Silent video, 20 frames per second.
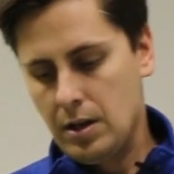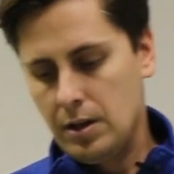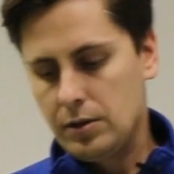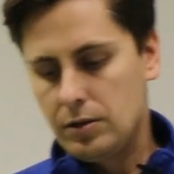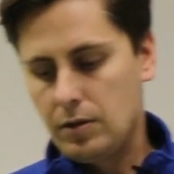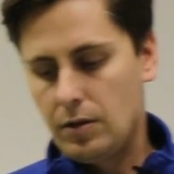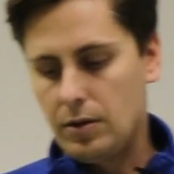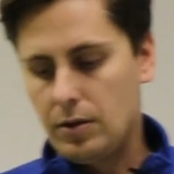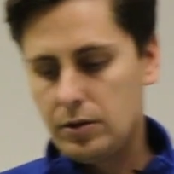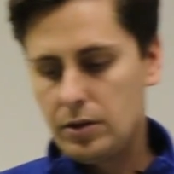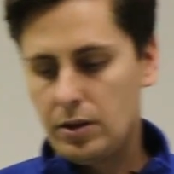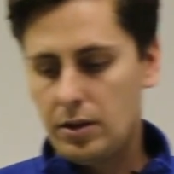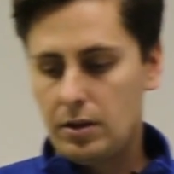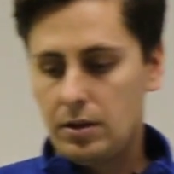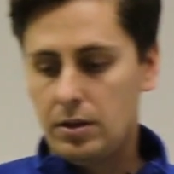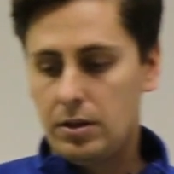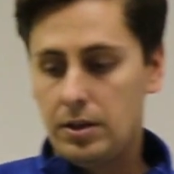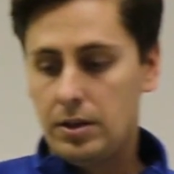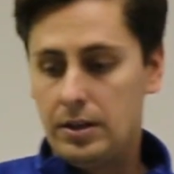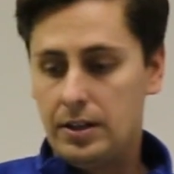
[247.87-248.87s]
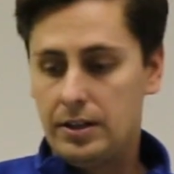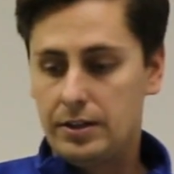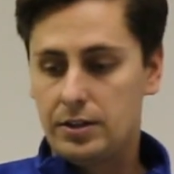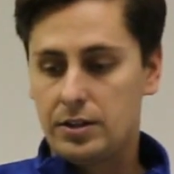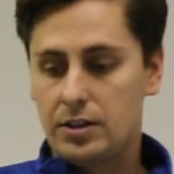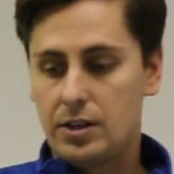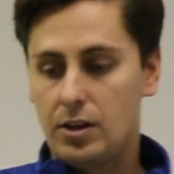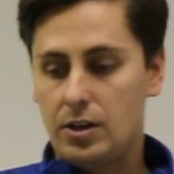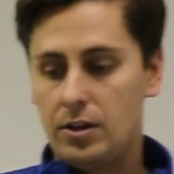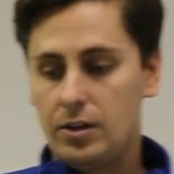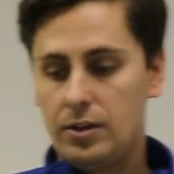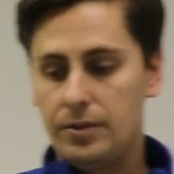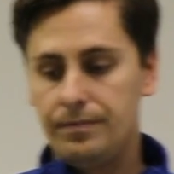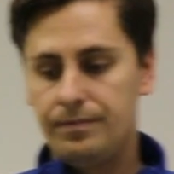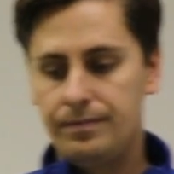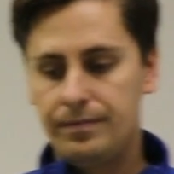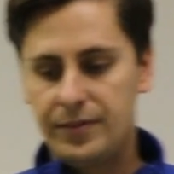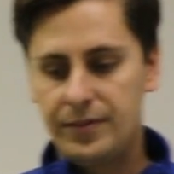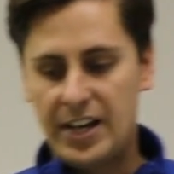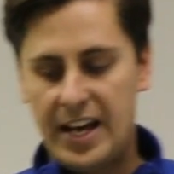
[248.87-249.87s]
So those are
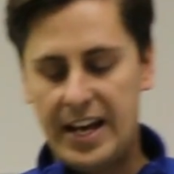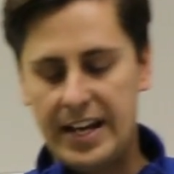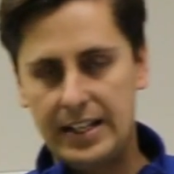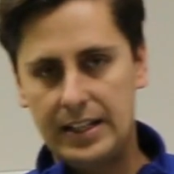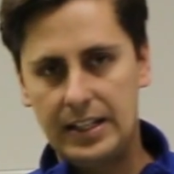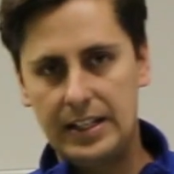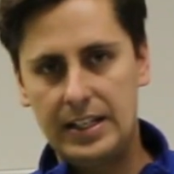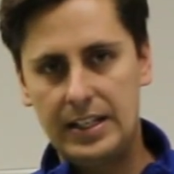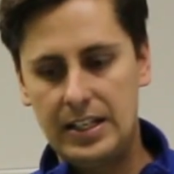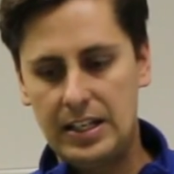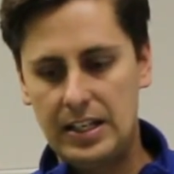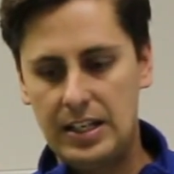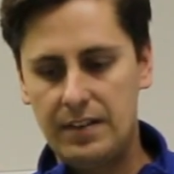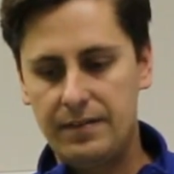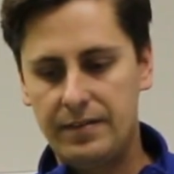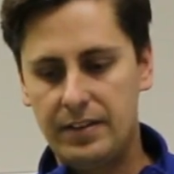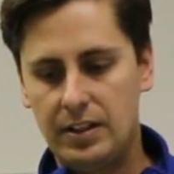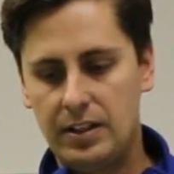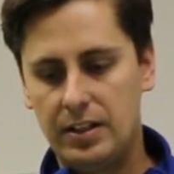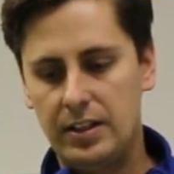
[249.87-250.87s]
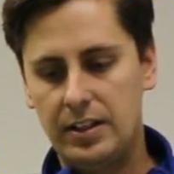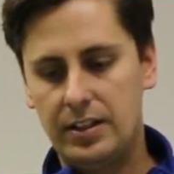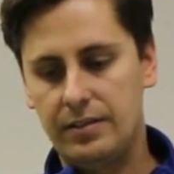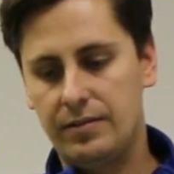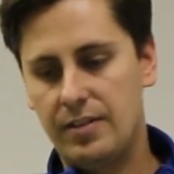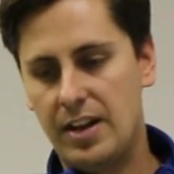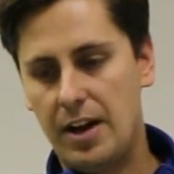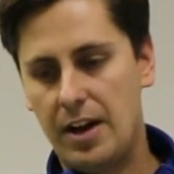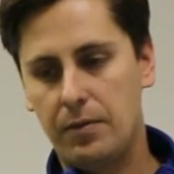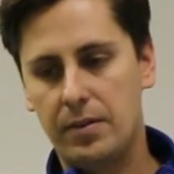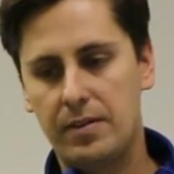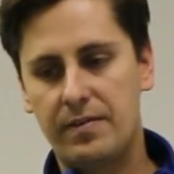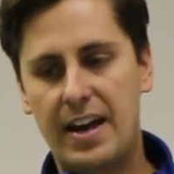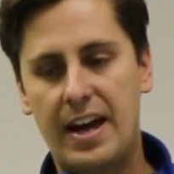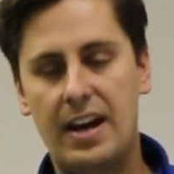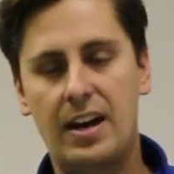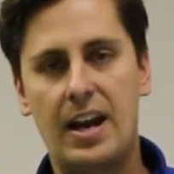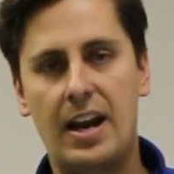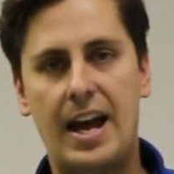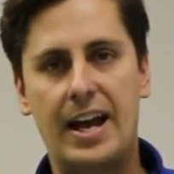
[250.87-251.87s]
installed tightly, evenly. Now we've
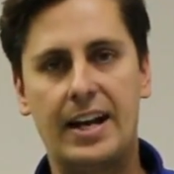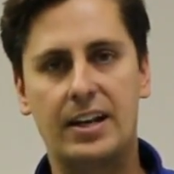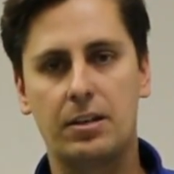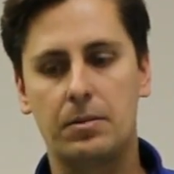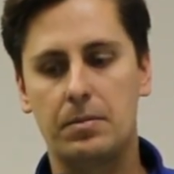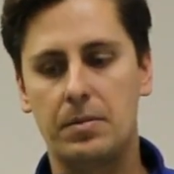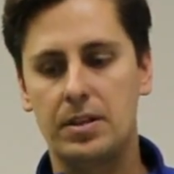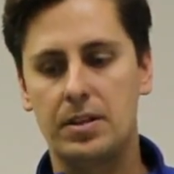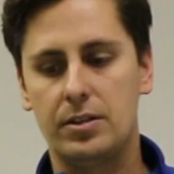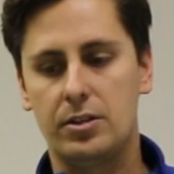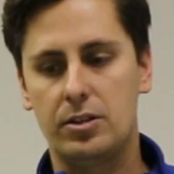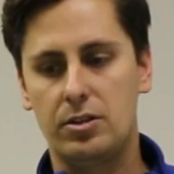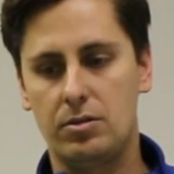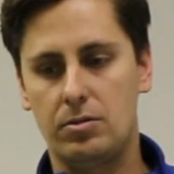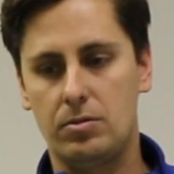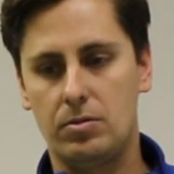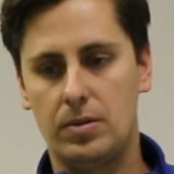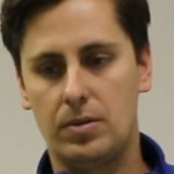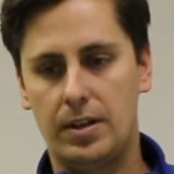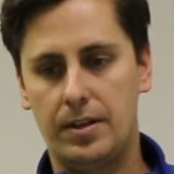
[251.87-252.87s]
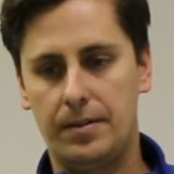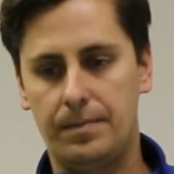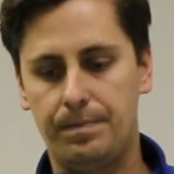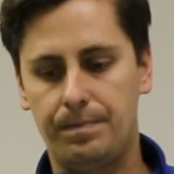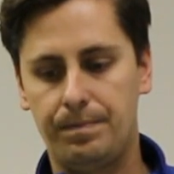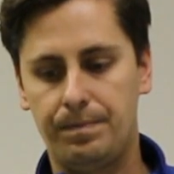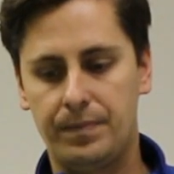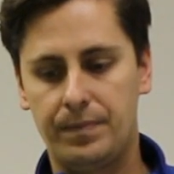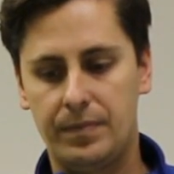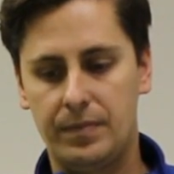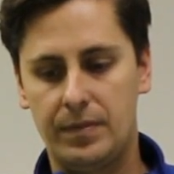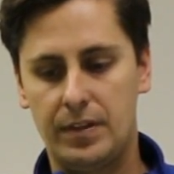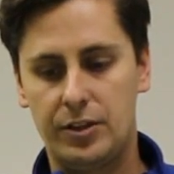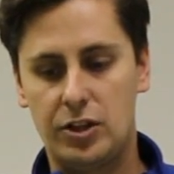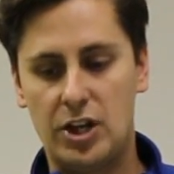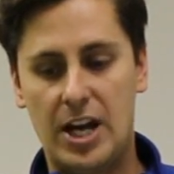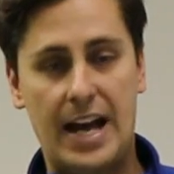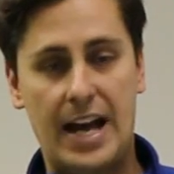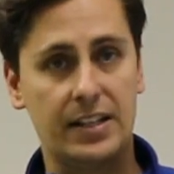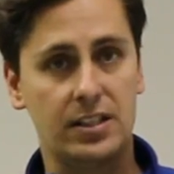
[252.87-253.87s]
added ACKERMANN to the
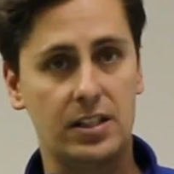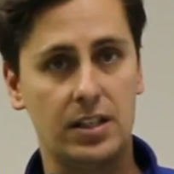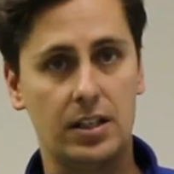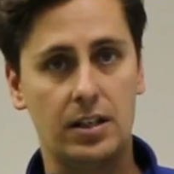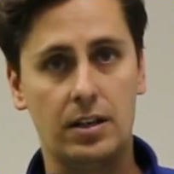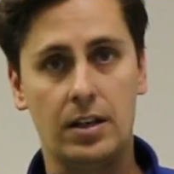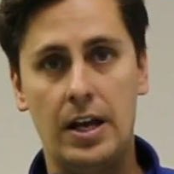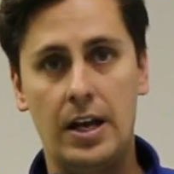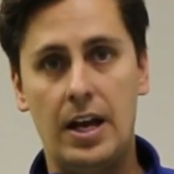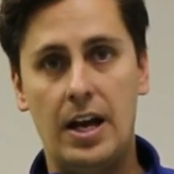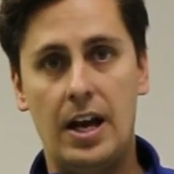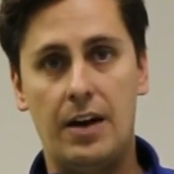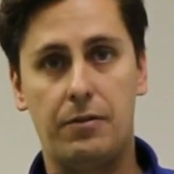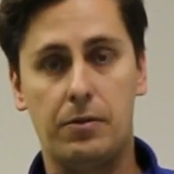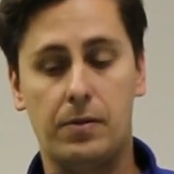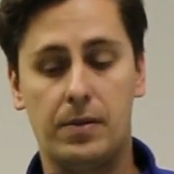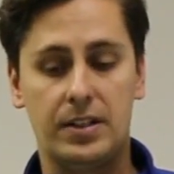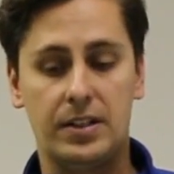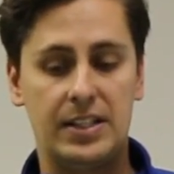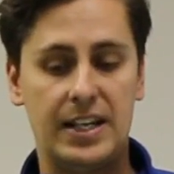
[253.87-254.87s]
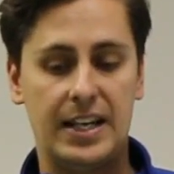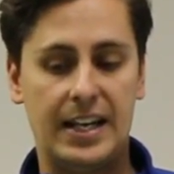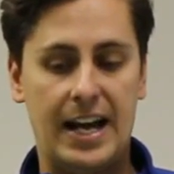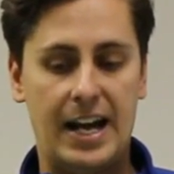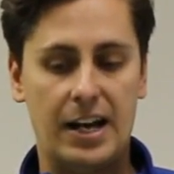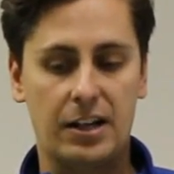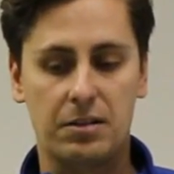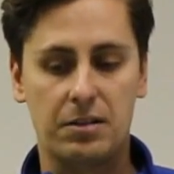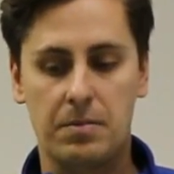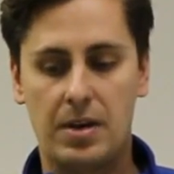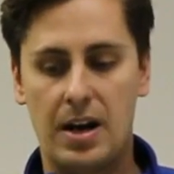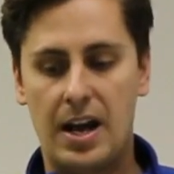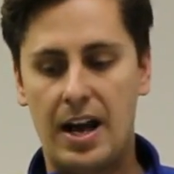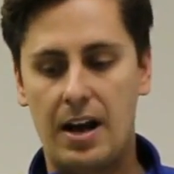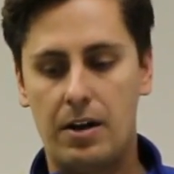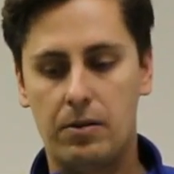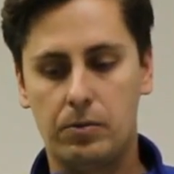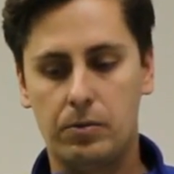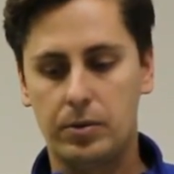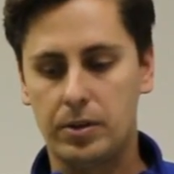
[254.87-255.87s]
chassis. If we want to take ACKERMANN
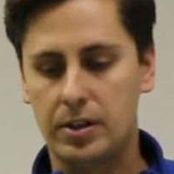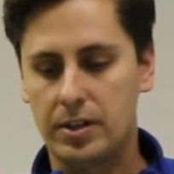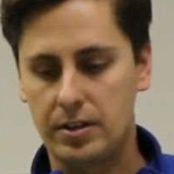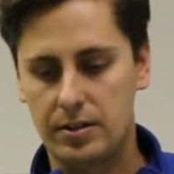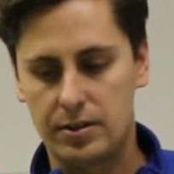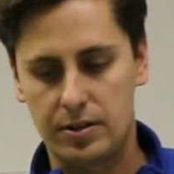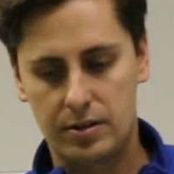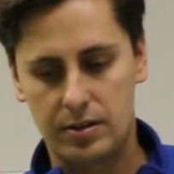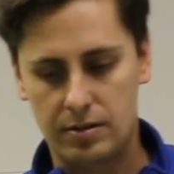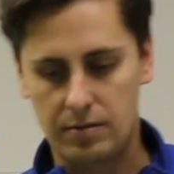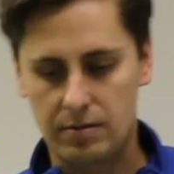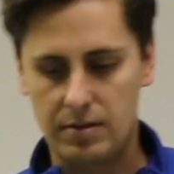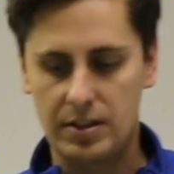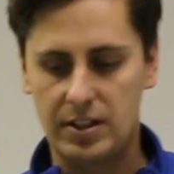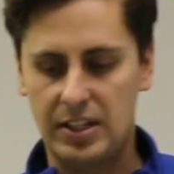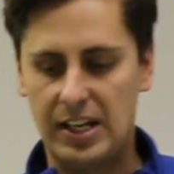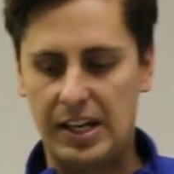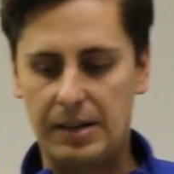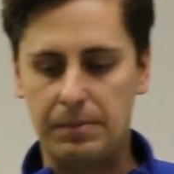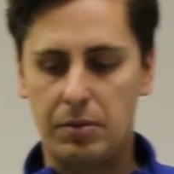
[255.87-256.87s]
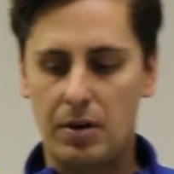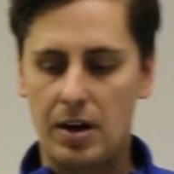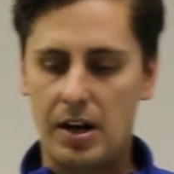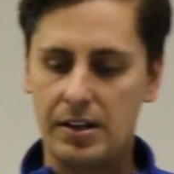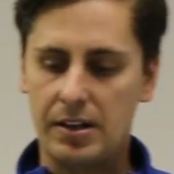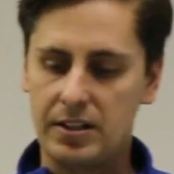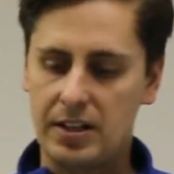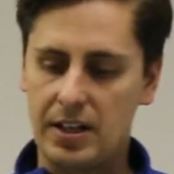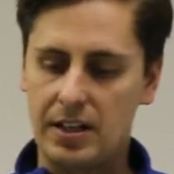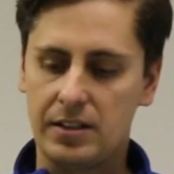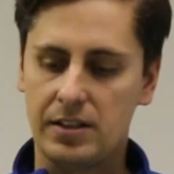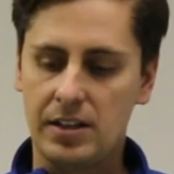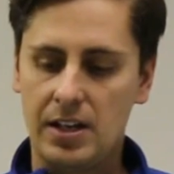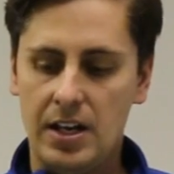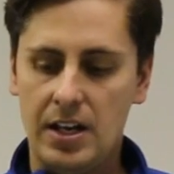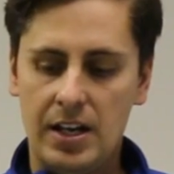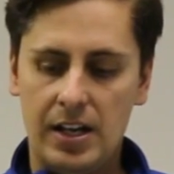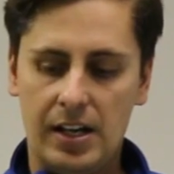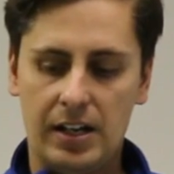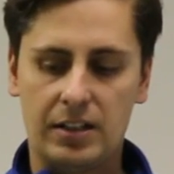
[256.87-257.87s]
out, we're going to just do the same process
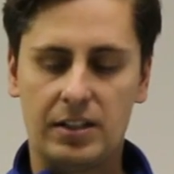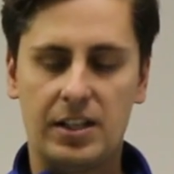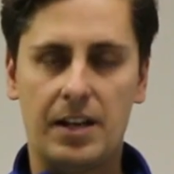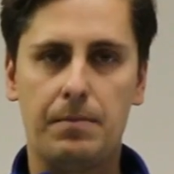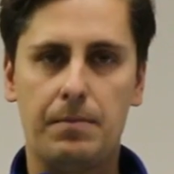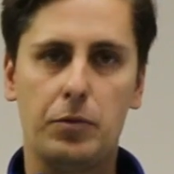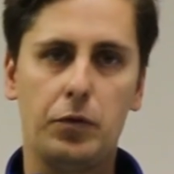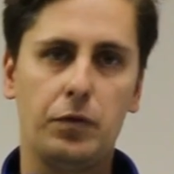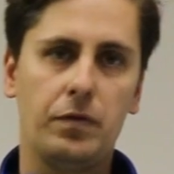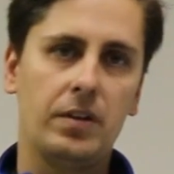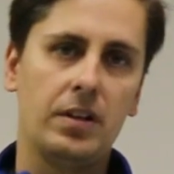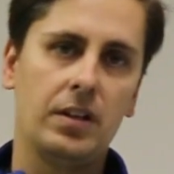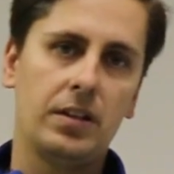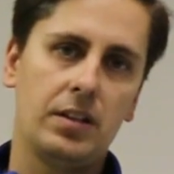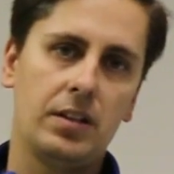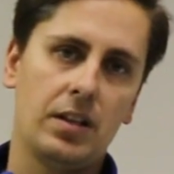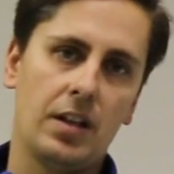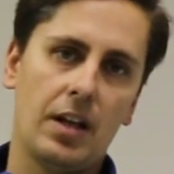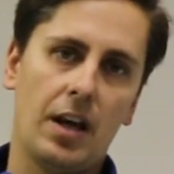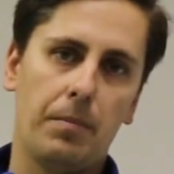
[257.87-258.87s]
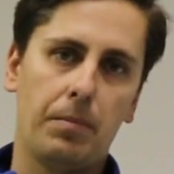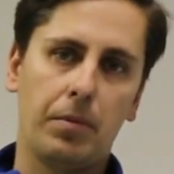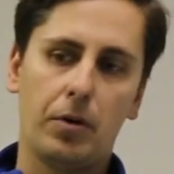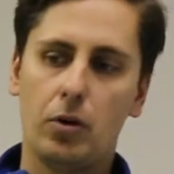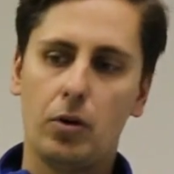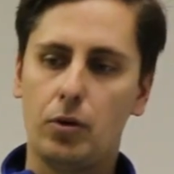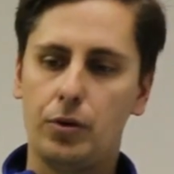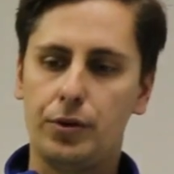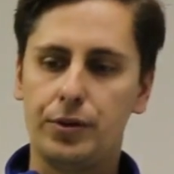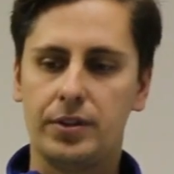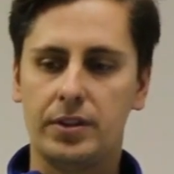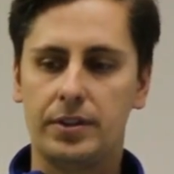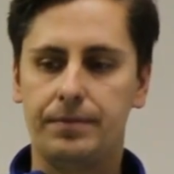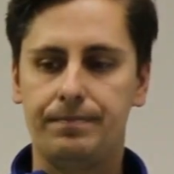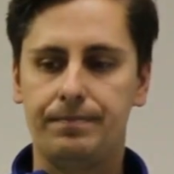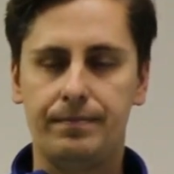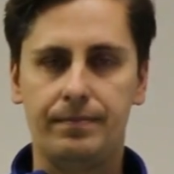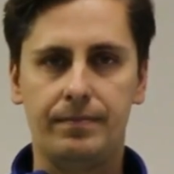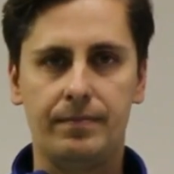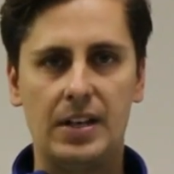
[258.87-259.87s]
except moving it to the upper holes,
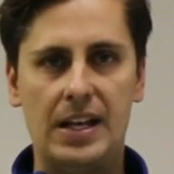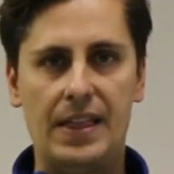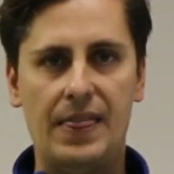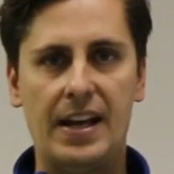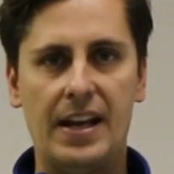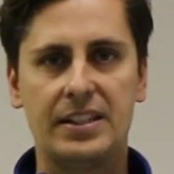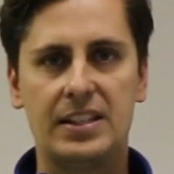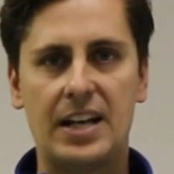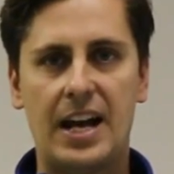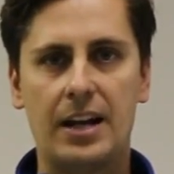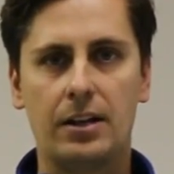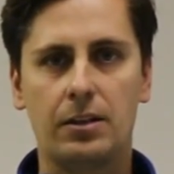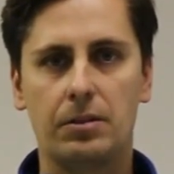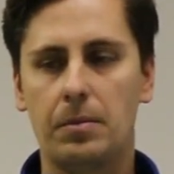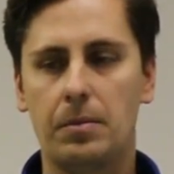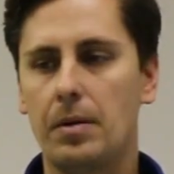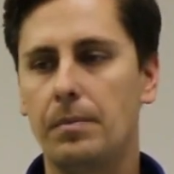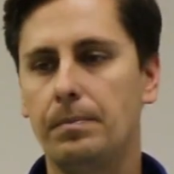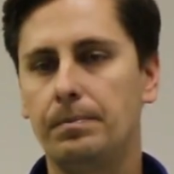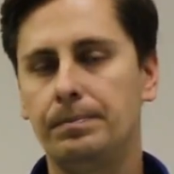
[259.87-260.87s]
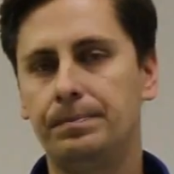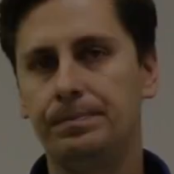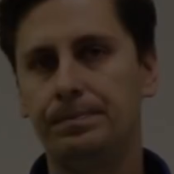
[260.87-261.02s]
and that's ACKERMANN.